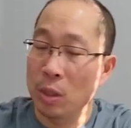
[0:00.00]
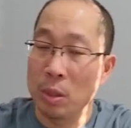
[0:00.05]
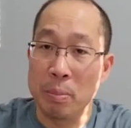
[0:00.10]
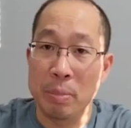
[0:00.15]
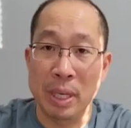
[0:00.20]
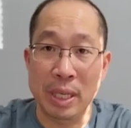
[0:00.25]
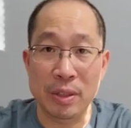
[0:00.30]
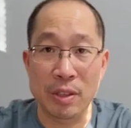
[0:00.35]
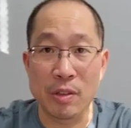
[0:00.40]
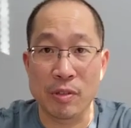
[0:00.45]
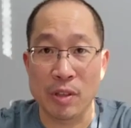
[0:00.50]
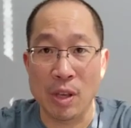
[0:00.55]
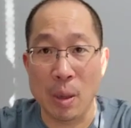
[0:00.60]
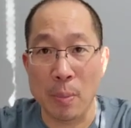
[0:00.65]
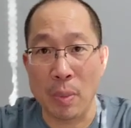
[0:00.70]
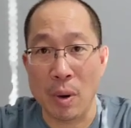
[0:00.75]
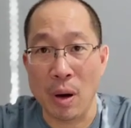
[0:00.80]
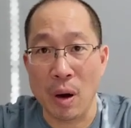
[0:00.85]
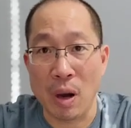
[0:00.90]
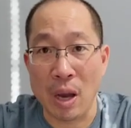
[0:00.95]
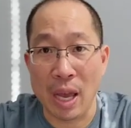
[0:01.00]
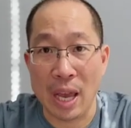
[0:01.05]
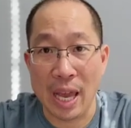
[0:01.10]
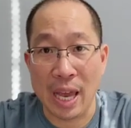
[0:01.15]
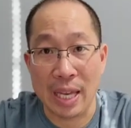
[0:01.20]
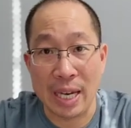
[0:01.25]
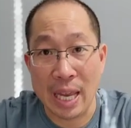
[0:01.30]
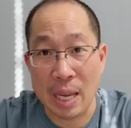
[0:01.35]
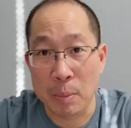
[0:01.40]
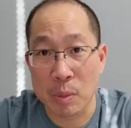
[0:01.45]
can pick this up
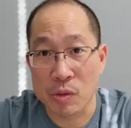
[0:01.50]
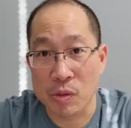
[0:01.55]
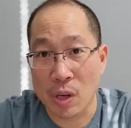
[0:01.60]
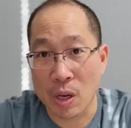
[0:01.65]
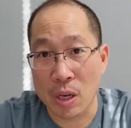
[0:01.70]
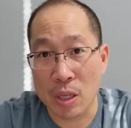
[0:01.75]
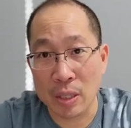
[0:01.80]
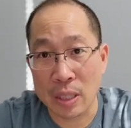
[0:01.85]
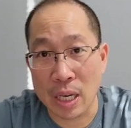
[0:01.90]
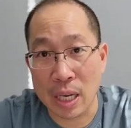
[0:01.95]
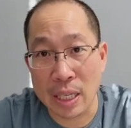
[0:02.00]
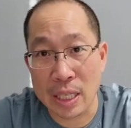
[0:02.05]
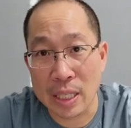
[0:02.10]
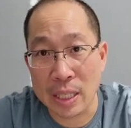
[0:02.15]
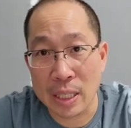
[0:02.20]
at Amazon.